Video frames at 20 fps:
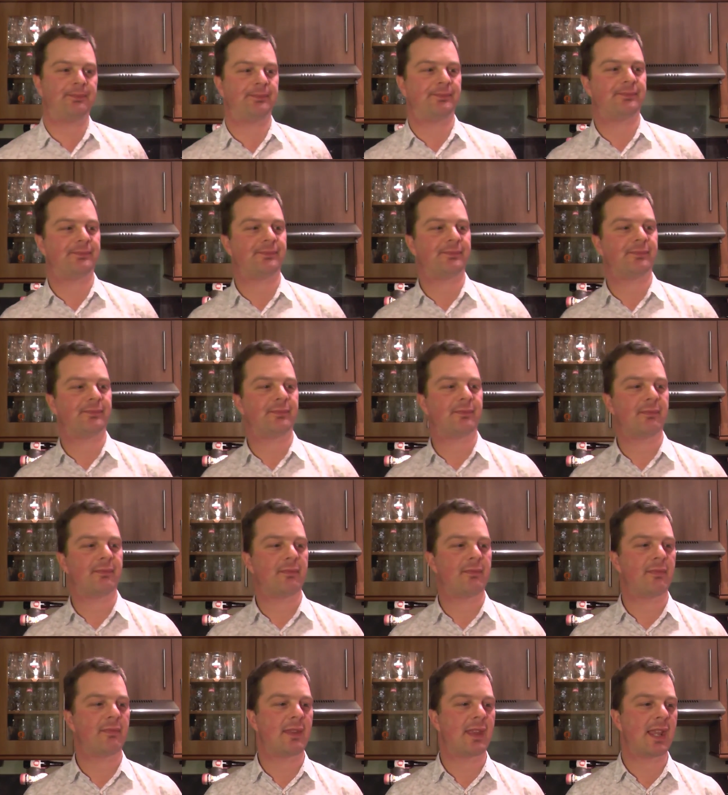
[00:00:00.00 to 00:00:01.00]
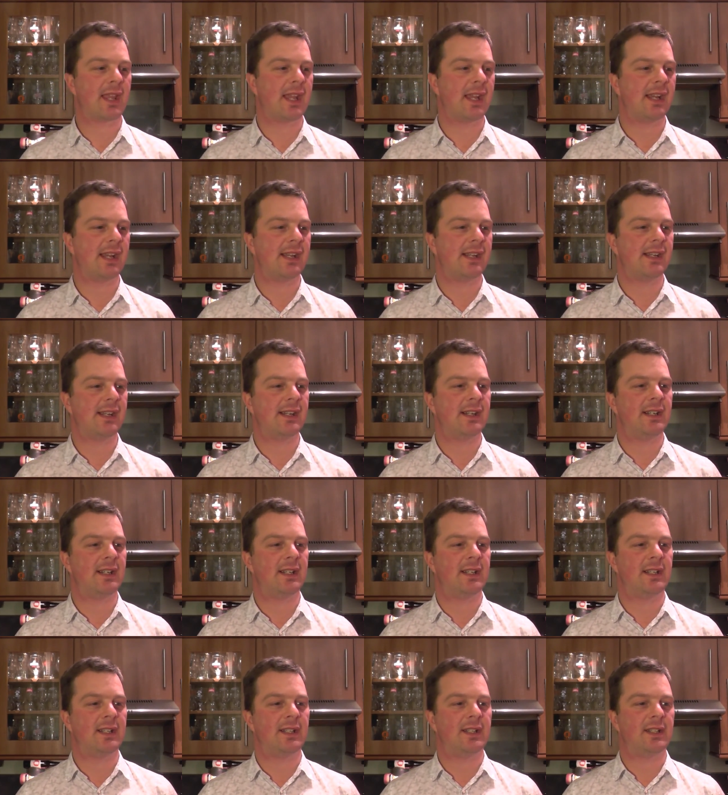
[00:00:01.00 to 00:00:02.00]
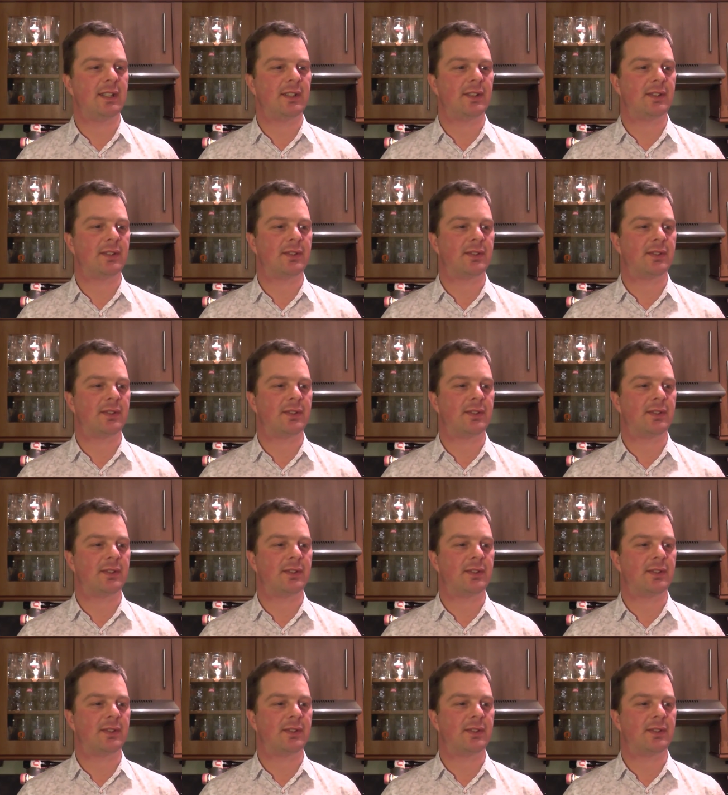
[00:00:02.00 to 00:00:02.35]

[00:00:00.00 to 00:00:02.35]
Nothing is said.